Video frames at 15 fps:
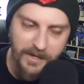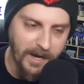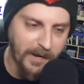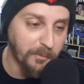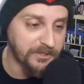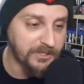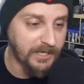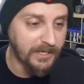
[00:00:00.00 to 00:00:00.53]

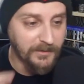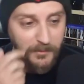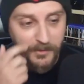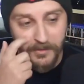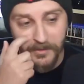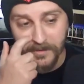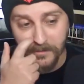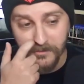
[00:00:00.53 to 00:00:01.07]
will say the
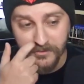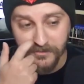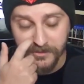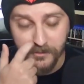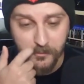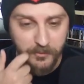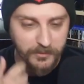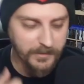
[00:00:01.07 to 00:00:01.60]
one thing that was really
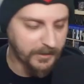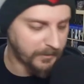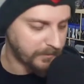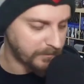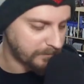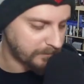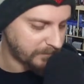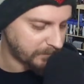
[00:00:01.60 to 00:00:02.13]
cool about
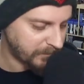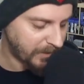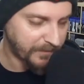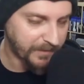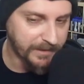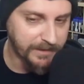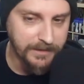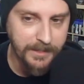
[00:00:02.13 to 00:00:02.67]
Final
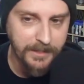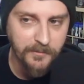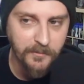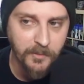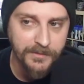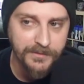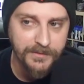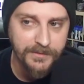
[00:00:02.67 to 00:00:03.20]
Fantasy VIII
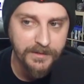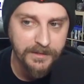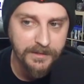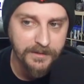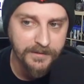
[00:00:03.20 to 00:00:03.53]
was the